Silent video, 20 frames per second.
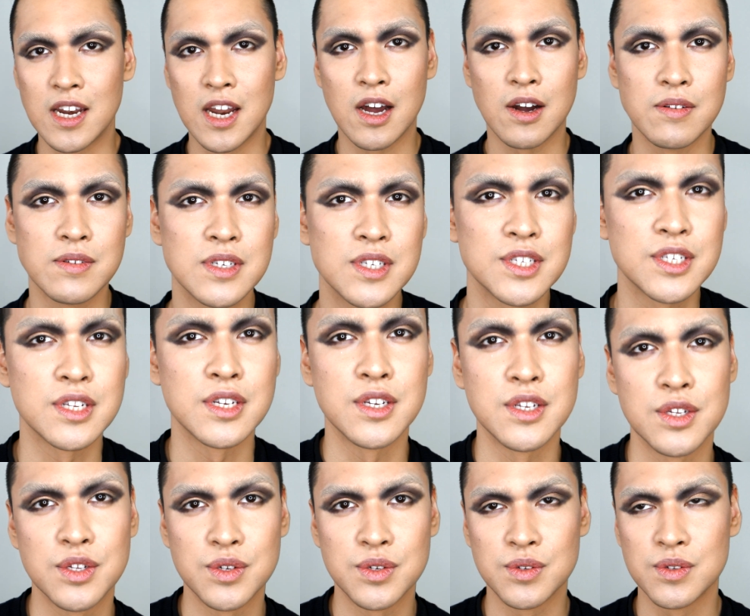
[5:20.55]
Now I'm just going to
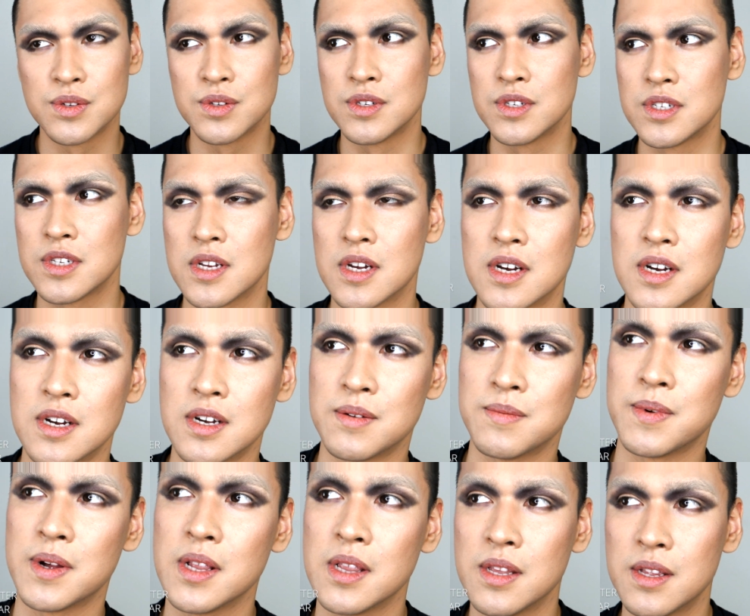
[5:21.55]
use
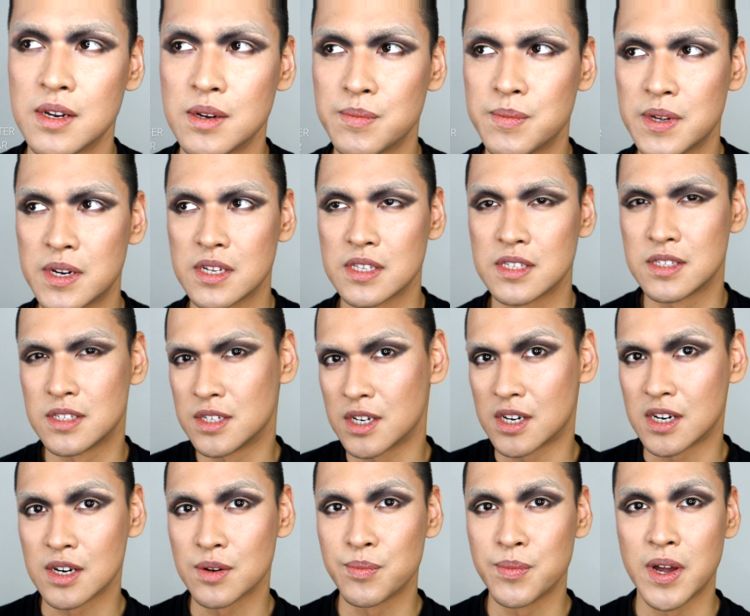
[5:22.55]
a little bit of
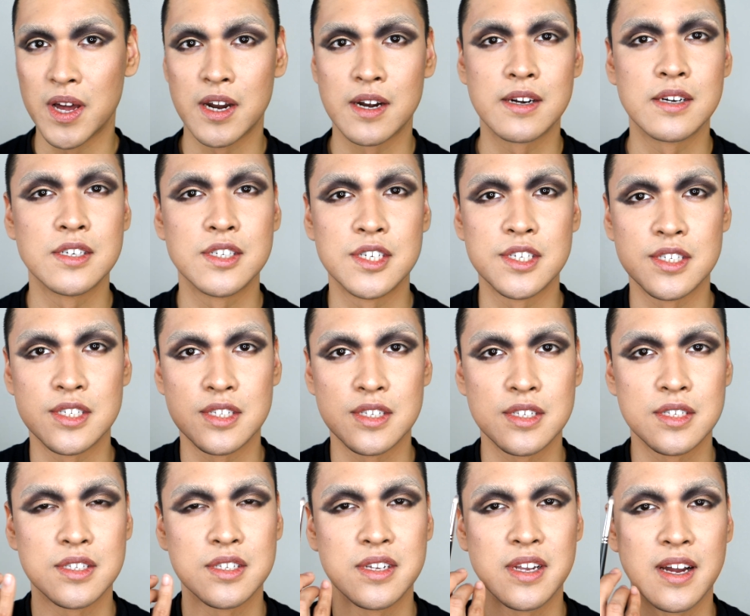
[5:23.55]
dark matter just
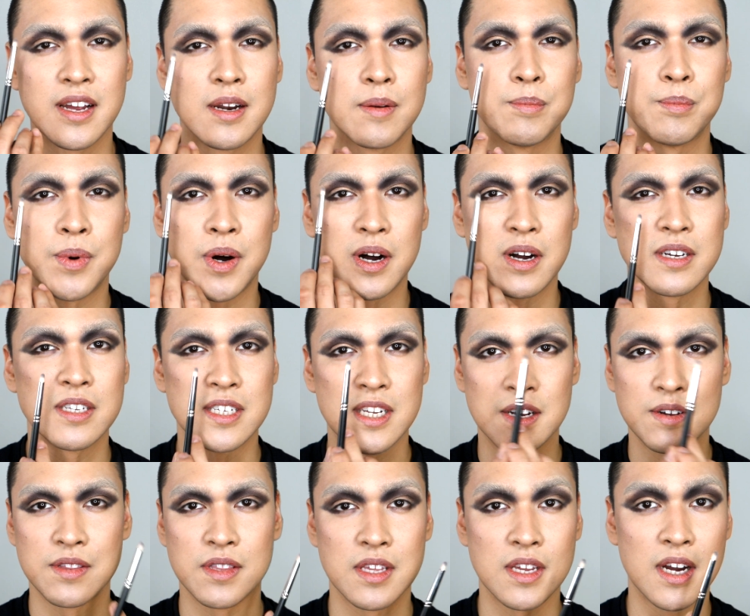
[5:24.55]
to kind of box
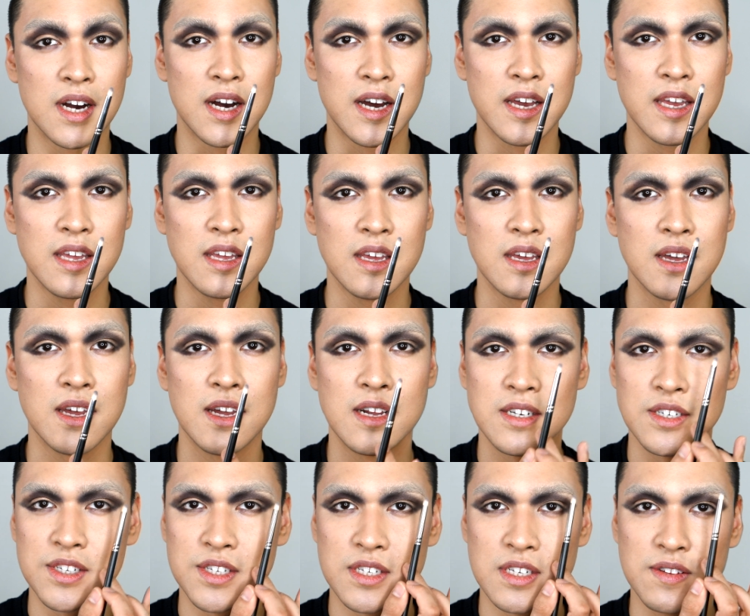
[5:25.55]
out the eye and
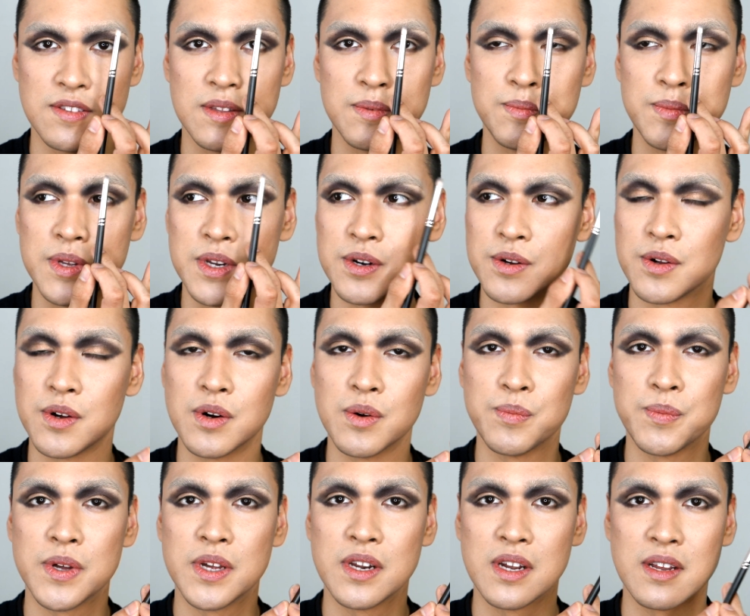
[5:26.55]
just leave the middle
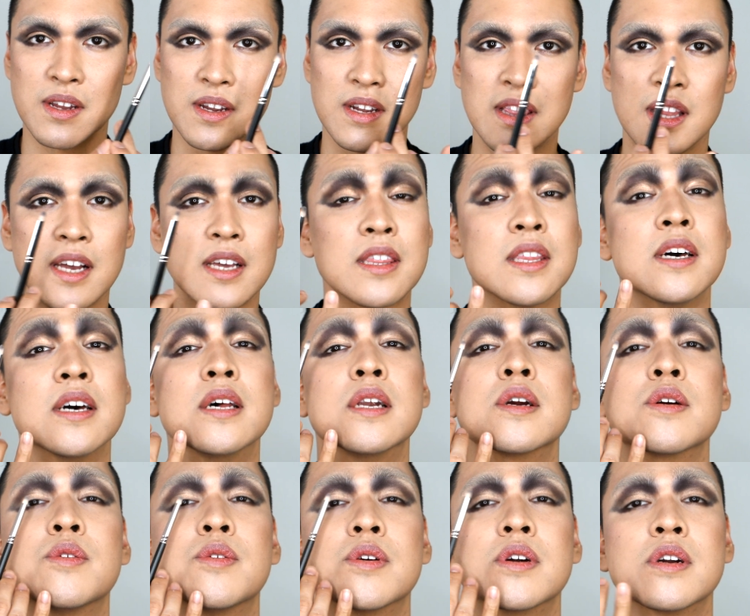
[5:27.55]
open, like the inner
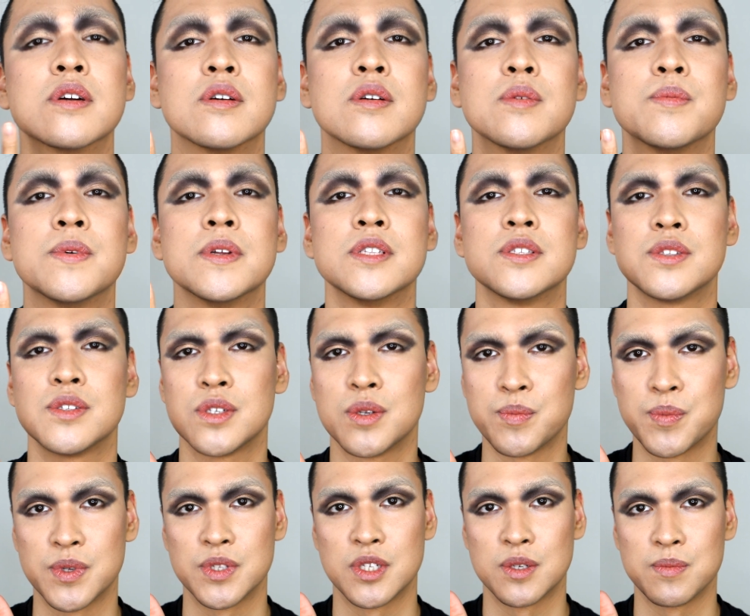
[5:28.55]
corner open, to
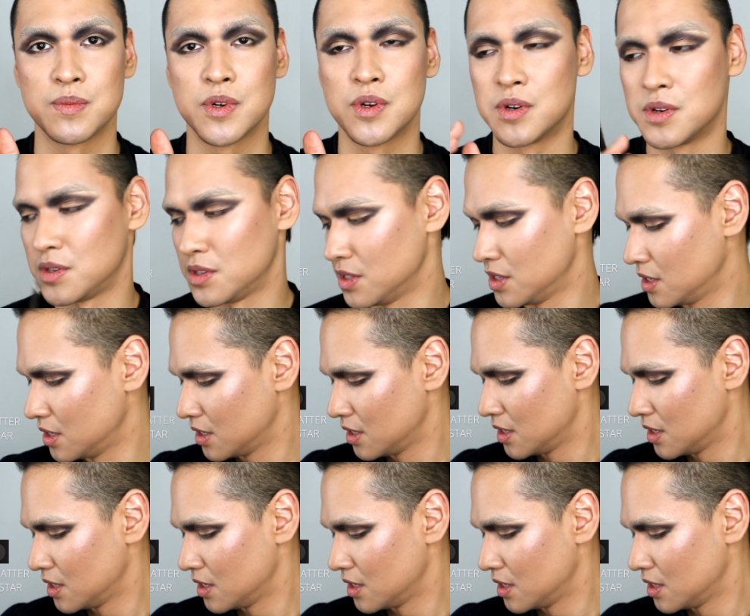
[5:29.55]
put some gold.